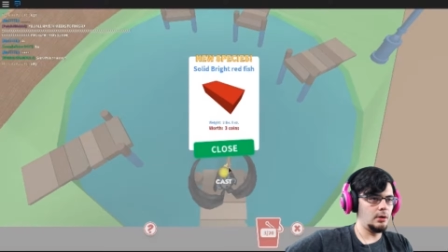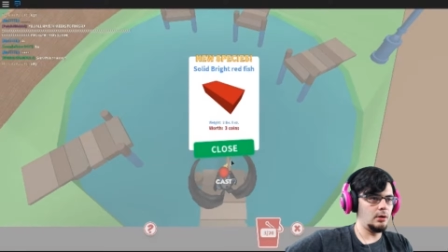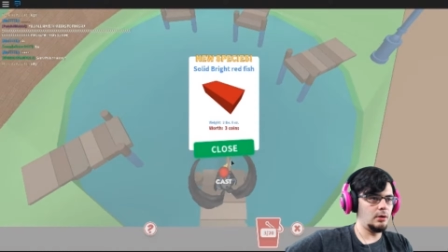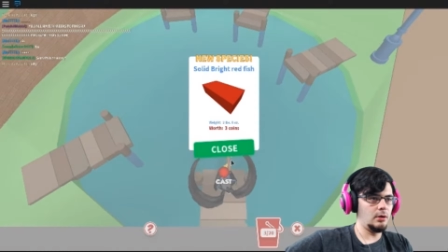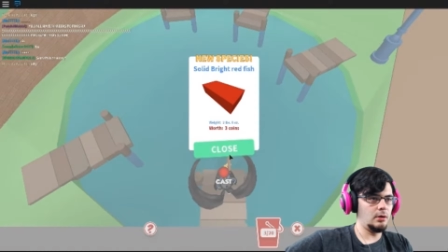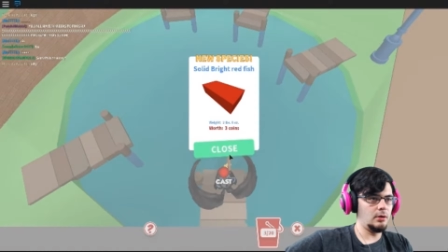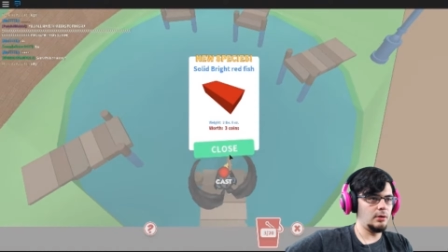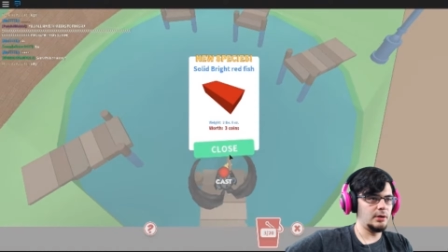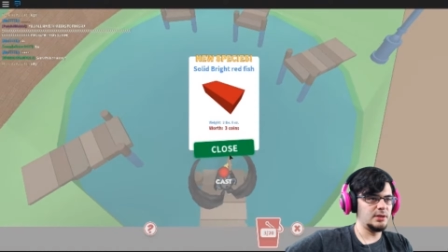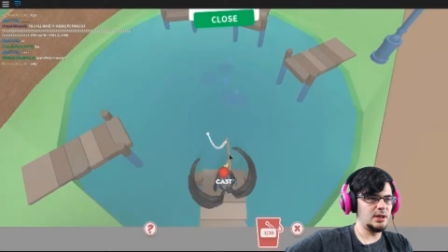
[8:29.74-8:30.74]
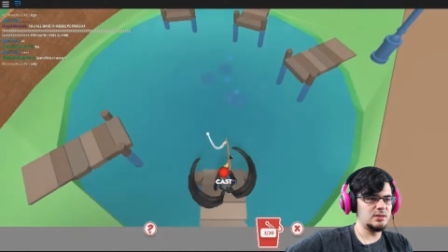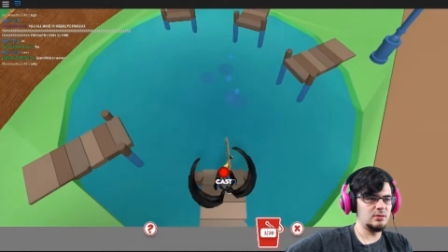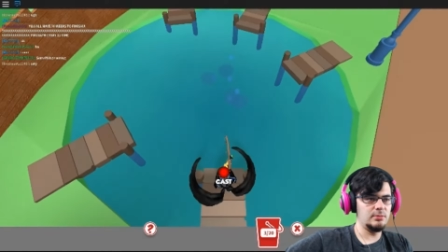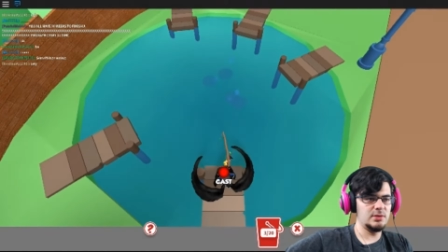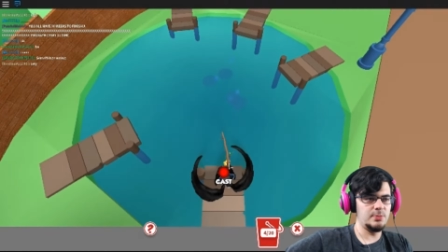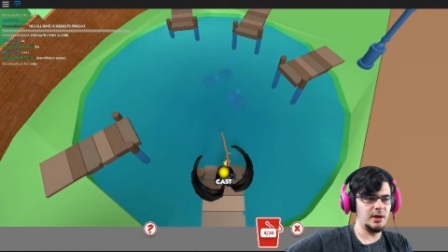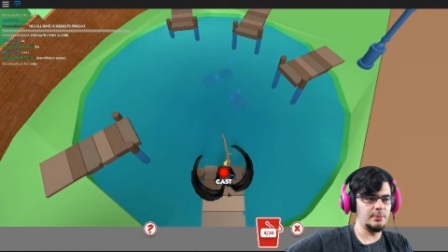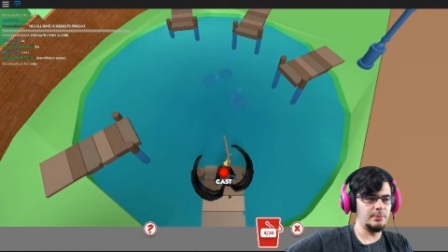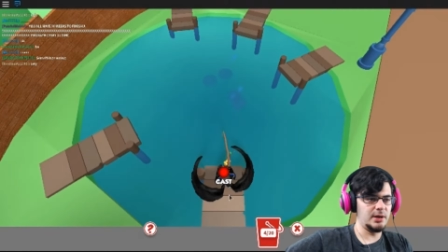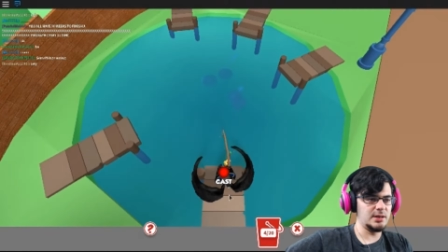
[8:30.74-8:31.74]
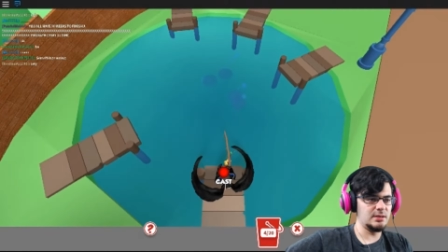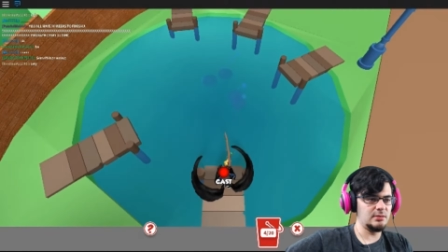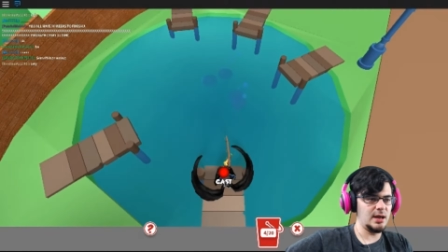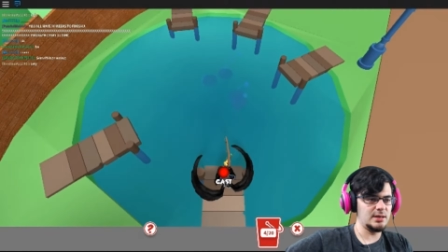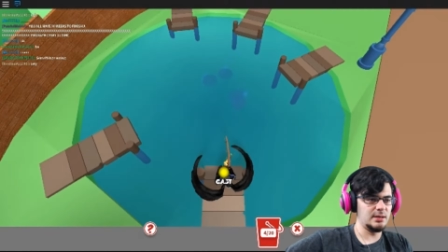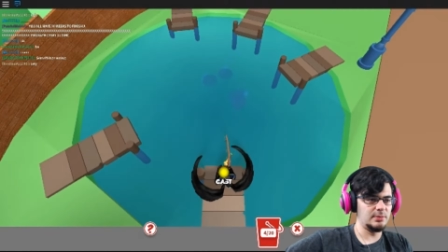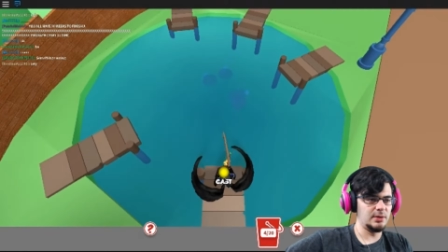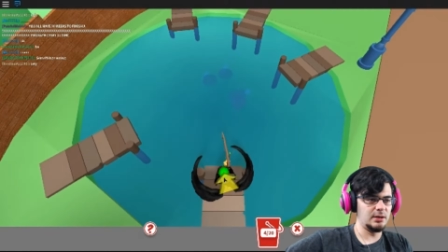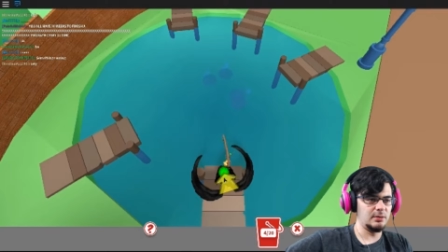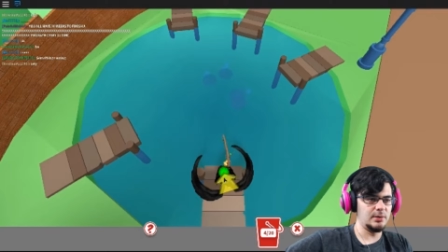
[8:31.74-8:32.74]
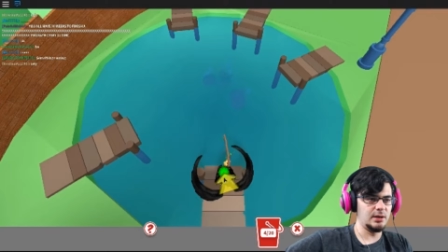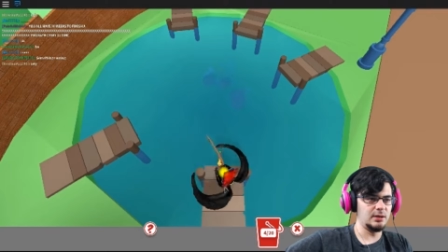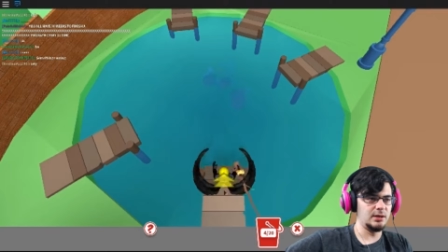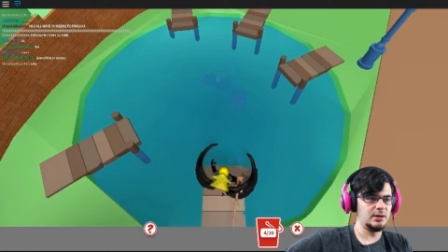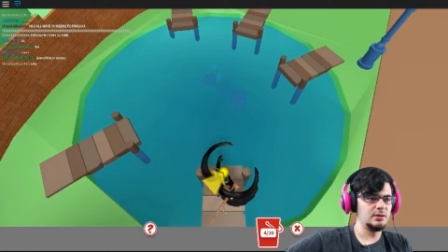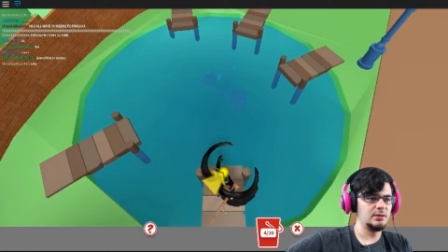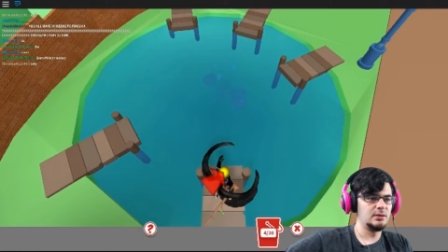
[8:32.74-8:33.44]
Oh, I, I totally missed, but, but I still got something, apparently.